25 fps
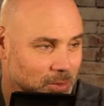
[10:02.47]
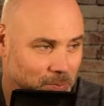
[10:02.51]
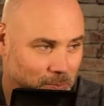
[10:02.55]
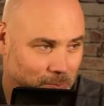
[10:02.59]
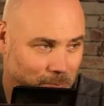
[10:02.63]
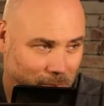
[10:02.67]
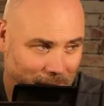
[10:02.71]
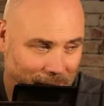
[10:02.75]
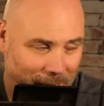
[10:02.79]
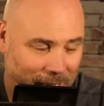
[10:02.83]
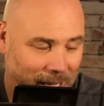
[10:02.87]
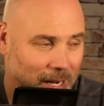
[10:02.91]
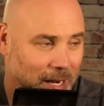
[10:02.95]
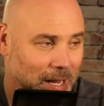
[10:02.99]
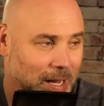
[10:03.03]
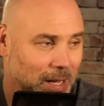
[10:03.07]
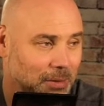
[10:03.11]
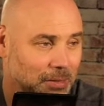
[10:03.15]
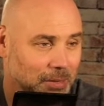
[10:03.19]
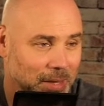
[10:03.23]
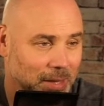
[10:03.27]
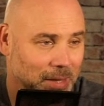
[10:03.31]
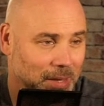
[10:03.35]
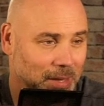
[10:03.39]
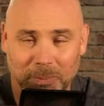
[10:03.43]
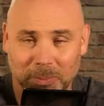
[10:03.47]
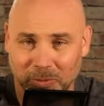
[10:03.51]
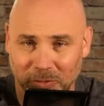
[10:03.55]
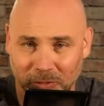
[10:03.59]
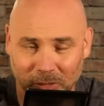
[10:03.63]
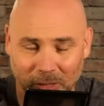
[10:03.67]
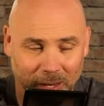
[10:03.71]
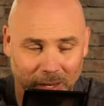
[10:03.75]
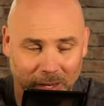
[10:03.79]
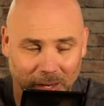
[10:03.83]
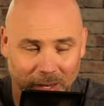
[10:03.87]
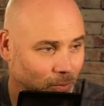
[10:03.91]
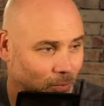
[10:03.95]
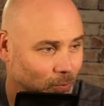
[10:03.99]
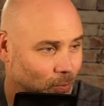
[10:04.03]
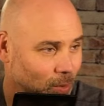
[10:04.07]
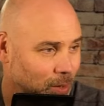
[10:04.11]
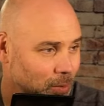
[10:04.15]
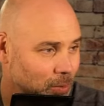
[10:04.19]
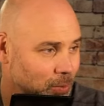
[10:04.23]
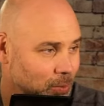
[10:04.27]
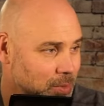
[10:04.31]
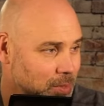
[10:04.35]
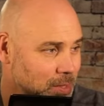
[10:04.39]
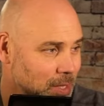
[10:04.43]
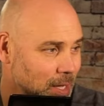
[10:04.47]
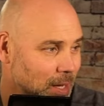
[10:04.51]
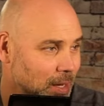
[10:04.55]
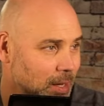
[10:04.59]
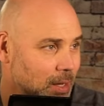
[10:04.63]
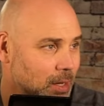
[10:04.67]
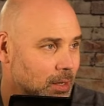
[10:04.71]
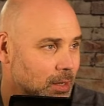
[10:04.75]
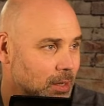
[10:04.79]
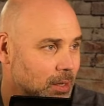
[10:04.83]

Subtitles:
laying out the hypothetical of what it would take.